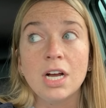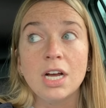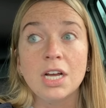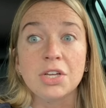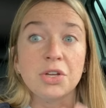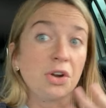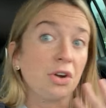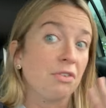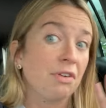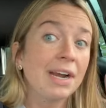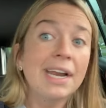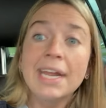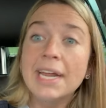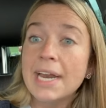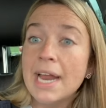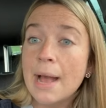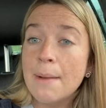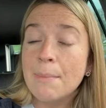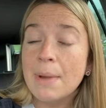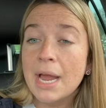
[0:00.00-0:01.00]
you're already
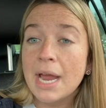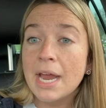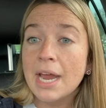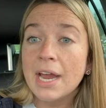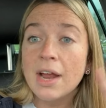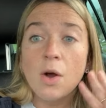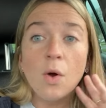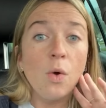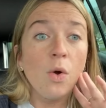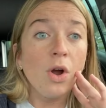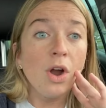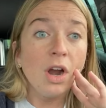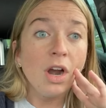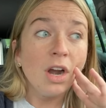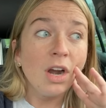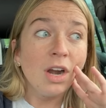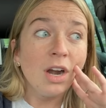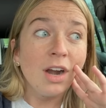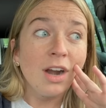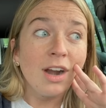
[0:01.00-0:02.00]
an MA,
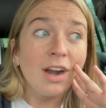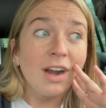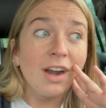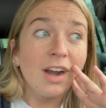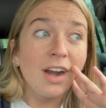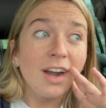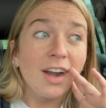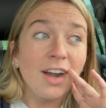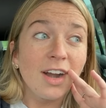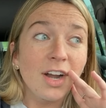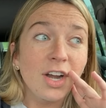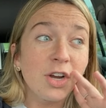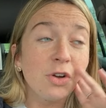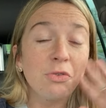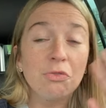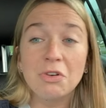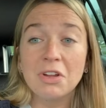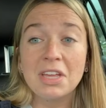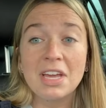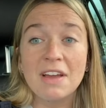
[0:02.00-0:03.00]
or
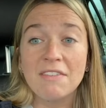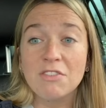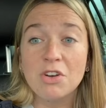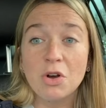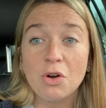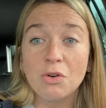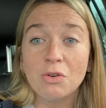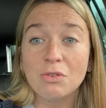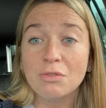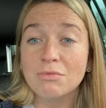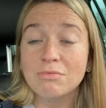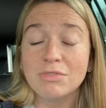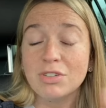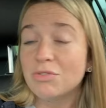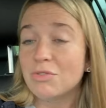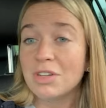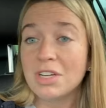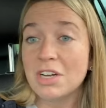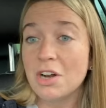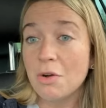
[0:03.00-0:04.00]
you
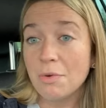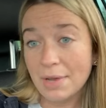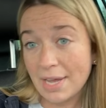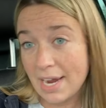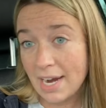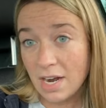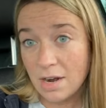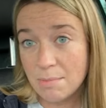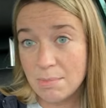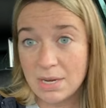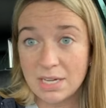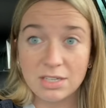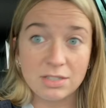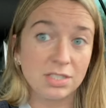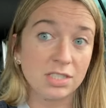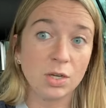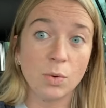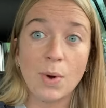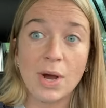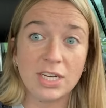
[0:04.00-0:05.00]
really don't care, but you're
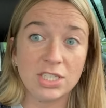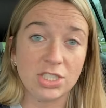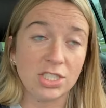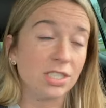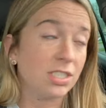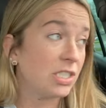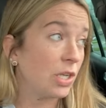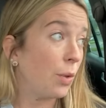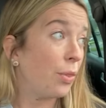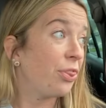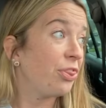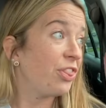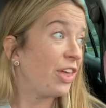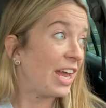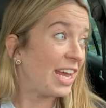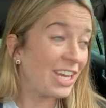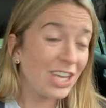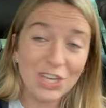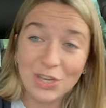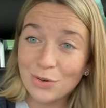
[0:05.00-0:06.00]
still watching. So
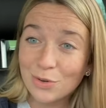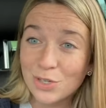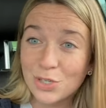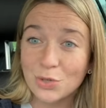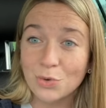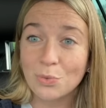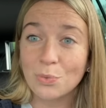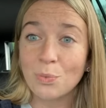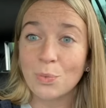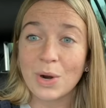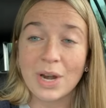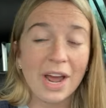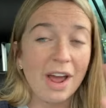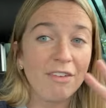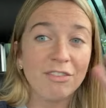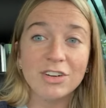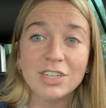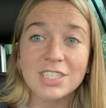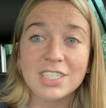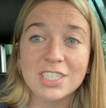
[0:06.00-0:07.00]
thank you to
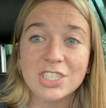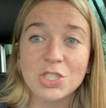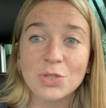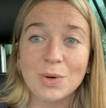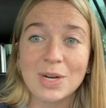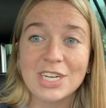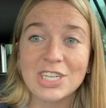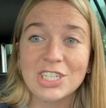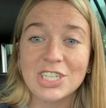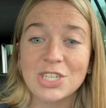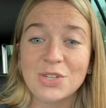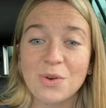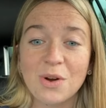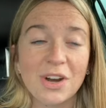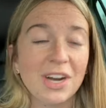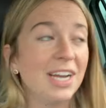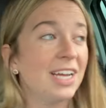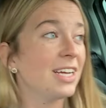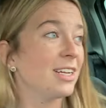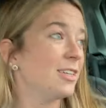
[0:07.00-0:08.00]
whatever situation you
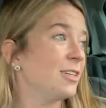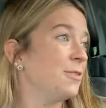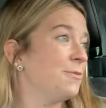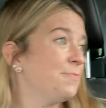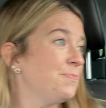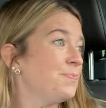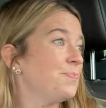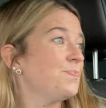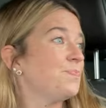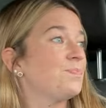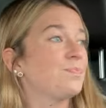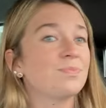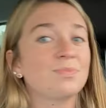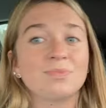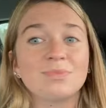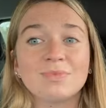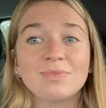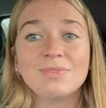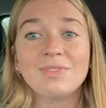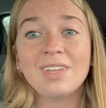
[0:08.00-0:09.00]
are
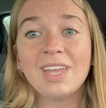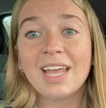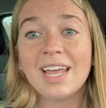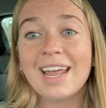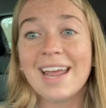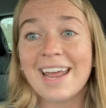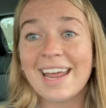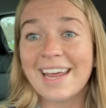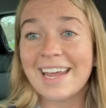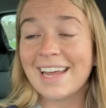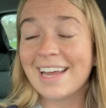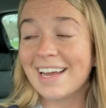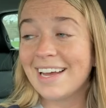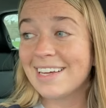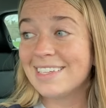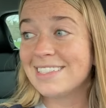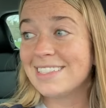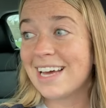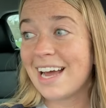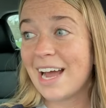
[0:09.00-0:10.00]
in.
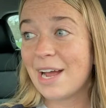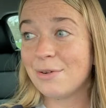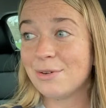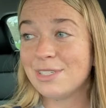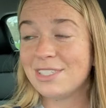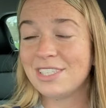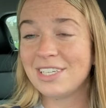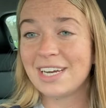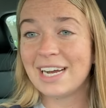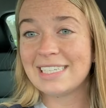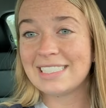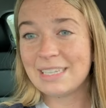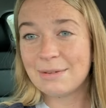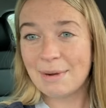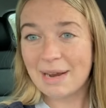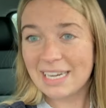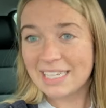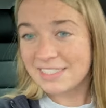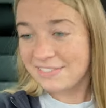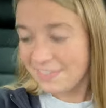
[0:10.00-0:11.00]
And I will see you guys in my next